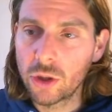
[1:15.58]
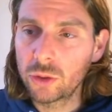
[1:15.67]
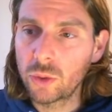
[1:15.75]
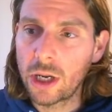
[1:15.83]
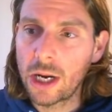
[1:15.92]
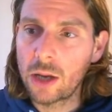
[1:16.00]
to
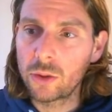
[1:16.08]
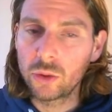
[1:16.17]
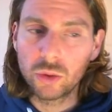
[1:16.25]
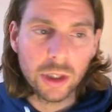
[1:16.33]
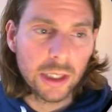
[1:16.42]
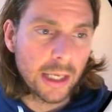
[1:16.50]
allow you to
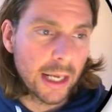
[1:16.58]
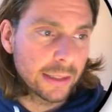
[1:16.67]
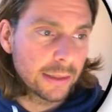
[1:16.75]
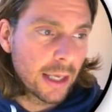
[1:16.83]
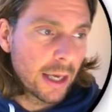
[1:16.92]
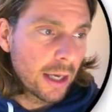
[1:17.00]

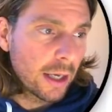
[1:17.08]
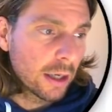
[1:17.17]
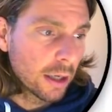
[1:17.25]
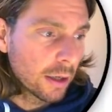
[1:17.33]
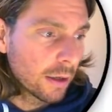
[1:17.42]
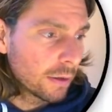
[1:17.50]
create
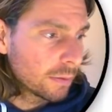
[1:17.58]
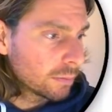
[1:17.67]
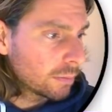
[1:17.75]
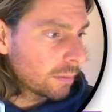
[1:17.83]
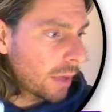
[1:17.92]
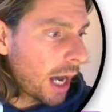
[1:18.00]

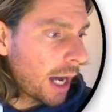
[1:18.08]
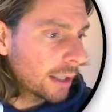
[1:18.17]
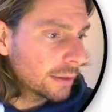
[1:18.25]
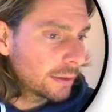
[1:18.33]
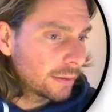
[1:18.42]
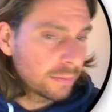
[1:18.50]

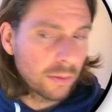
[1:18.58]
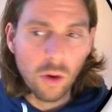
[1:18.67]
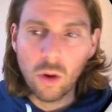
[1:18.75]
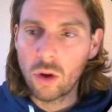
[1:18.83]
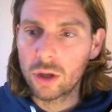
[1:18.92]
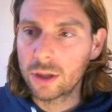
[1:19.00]
art
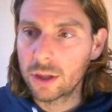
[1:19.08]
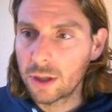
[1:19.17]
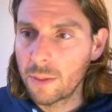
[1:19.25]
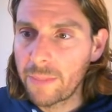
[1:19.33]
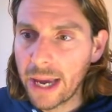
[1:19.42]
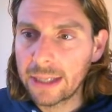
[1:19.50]
or
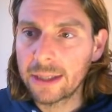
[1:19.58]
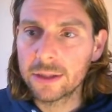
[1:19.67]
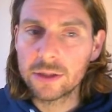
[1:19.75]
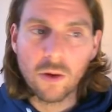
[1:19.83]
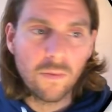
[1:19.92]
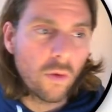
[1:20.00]

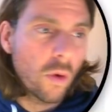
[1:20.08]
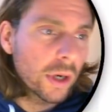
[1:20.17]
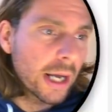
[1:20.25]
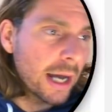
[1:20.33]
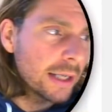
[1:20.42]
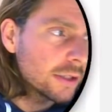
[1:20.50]
banners of all
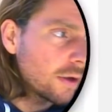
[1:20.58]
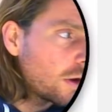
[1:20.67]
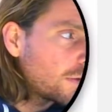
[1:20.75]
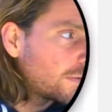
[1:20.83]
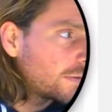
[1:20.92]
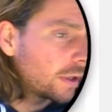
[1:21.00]
kinds
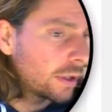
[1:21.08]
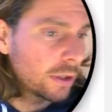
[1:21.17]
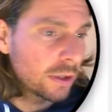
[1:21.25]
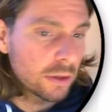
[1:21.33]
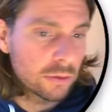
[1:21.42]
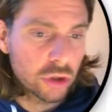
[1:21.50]
of
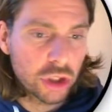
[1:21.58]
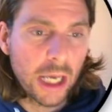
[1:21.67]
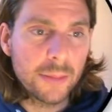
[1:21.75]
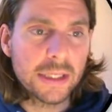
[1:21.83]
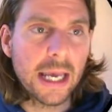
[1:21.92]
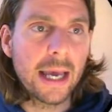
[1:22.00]

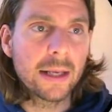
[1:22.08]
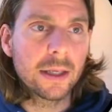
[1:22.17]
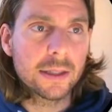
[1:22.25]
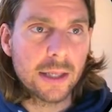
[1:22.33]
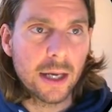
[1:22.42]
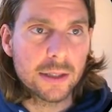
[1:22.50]
shapes and
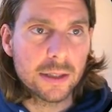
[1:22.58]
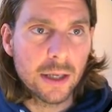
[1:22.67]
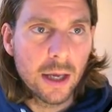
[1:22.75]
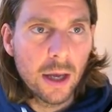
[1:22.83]
sizes.